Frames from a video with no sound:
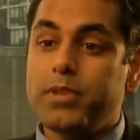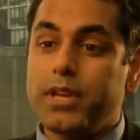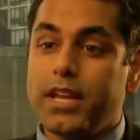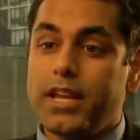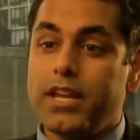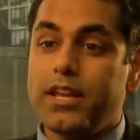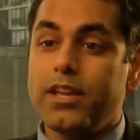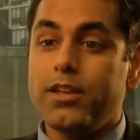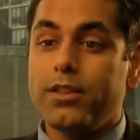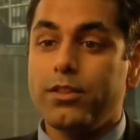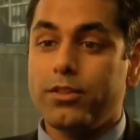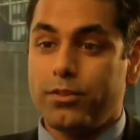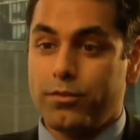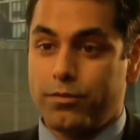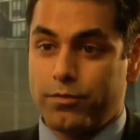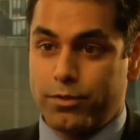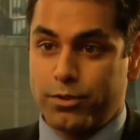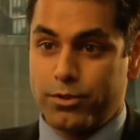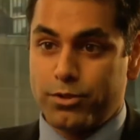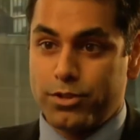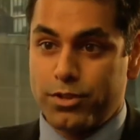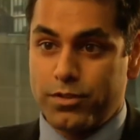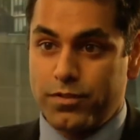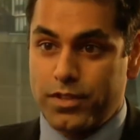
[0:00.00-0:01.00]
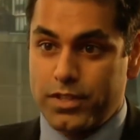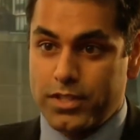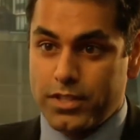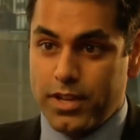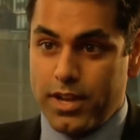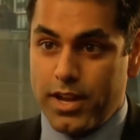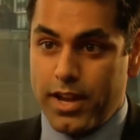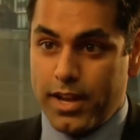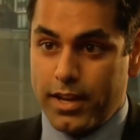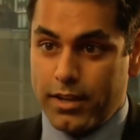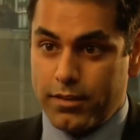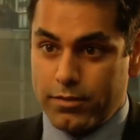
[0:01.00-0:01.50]
be the first of its
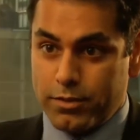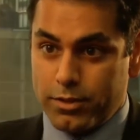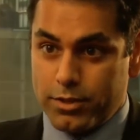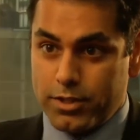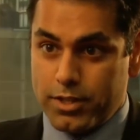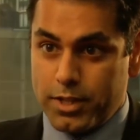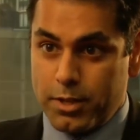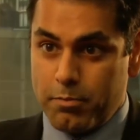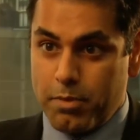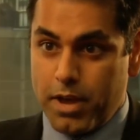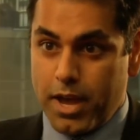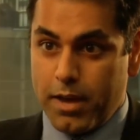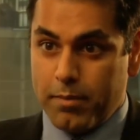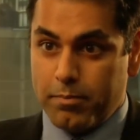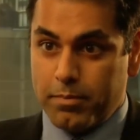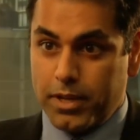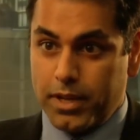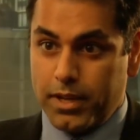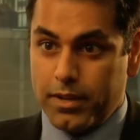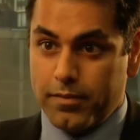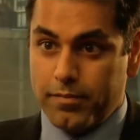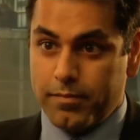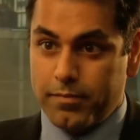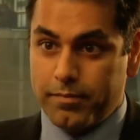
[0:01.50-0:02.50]
kind for sleep apnea.